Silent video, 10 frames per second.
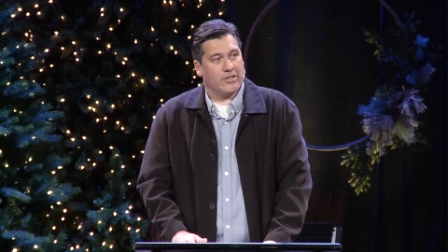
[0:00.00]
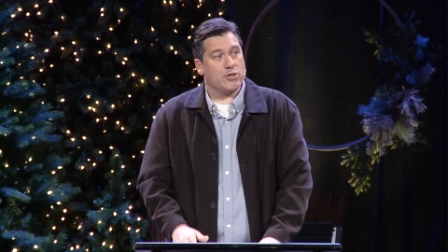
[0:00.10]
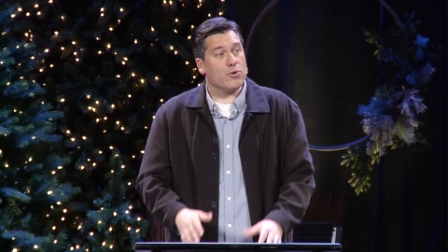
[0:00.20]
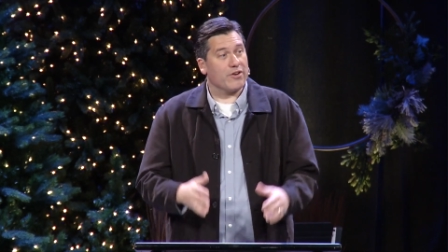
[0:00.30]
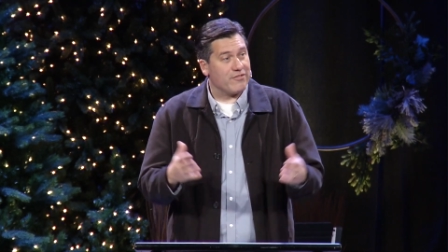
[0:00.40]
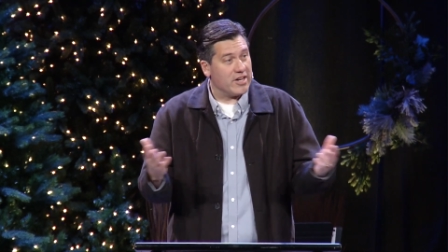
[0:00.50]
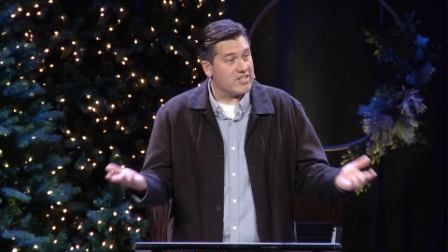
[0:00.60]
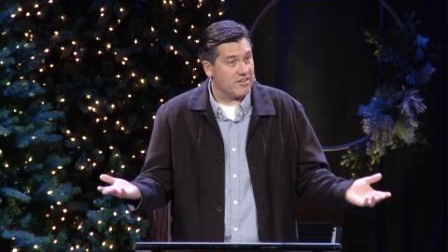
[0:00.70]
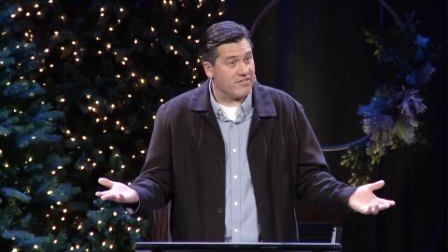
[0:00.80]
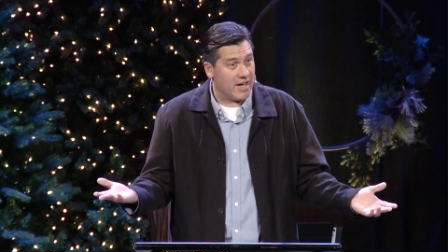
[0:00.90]
to her
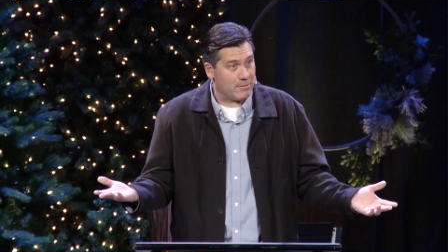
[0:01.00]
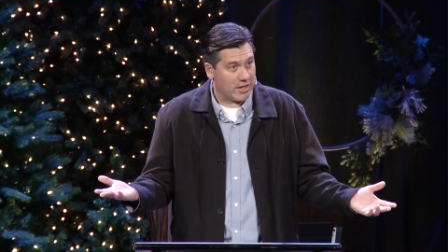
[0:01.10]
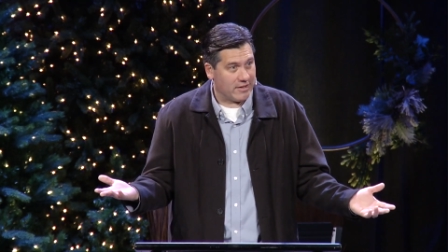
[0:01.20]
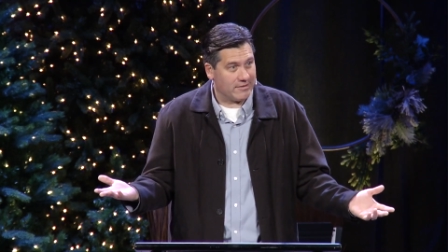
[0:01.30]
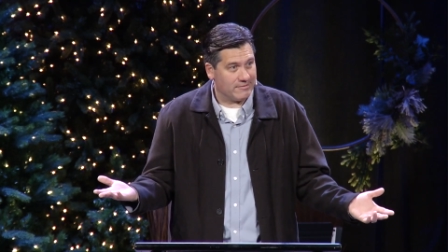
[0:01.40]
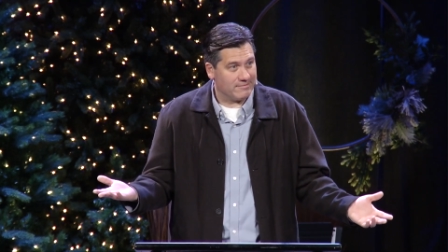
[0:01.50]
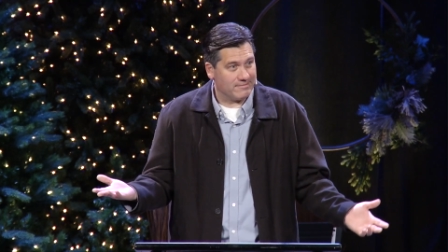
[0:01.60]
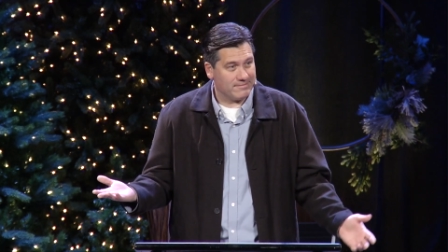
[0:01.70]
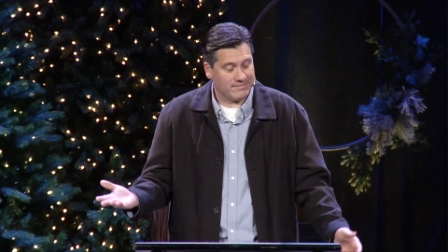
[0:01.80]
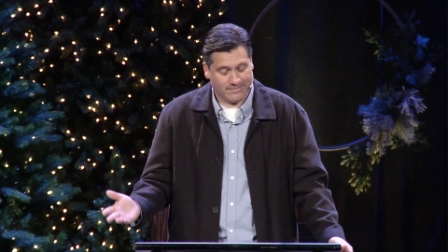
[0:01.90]
friends and family
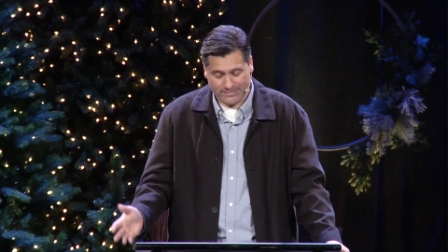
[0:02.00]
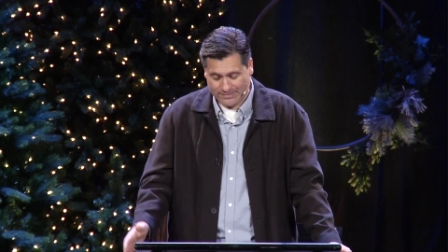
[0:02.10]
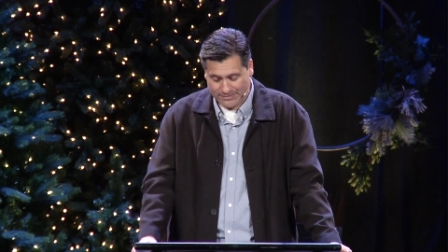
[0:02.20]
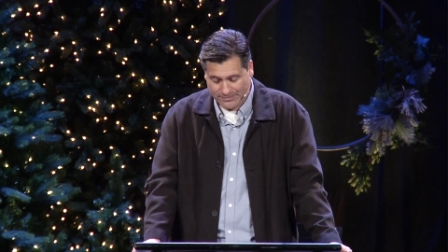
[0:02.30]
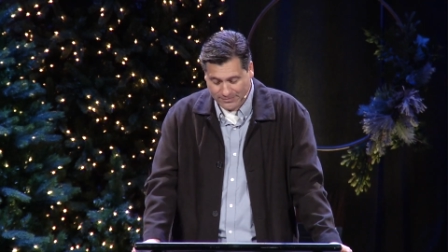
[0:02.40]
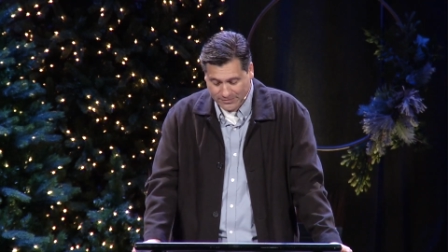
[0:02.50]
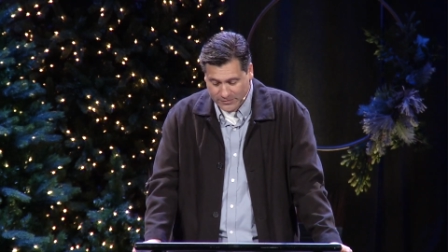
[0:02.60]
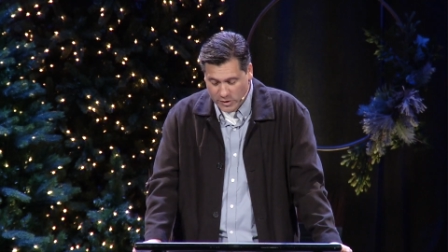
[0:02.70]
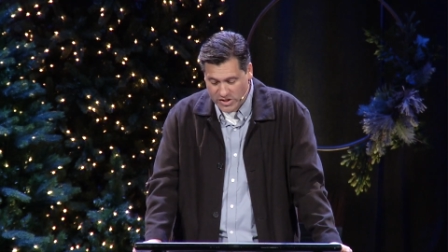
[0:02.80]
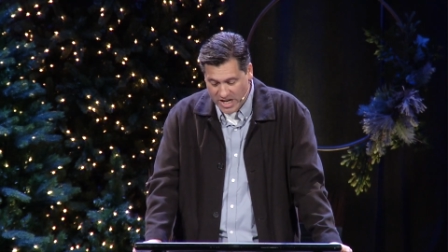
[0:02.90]

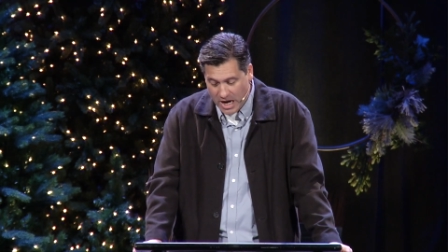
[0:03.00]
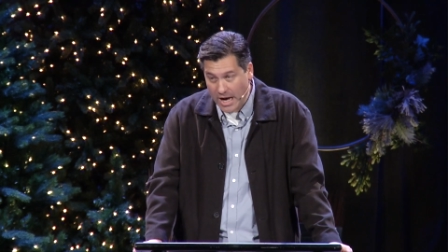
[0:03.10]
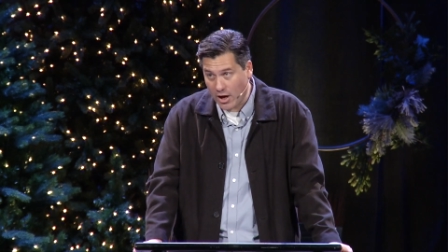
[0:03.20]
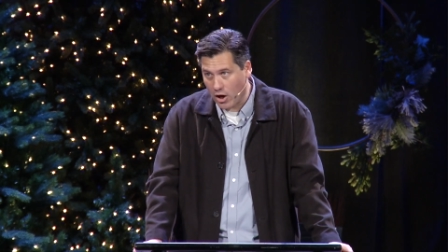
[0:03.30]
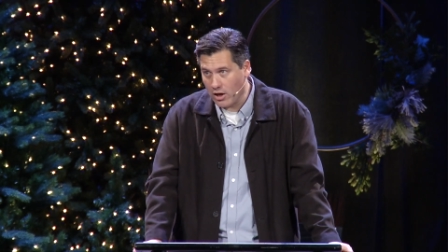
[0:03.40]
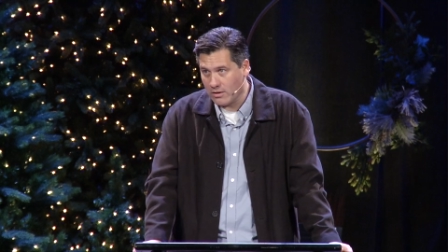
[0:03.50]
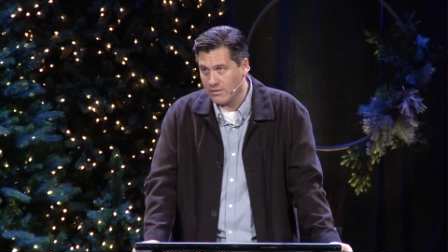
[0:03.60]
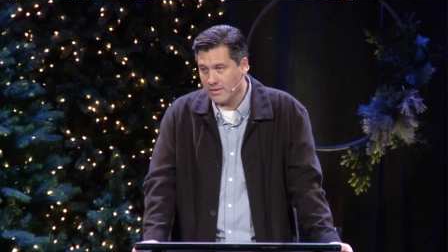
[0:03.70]
She said, Hi, all.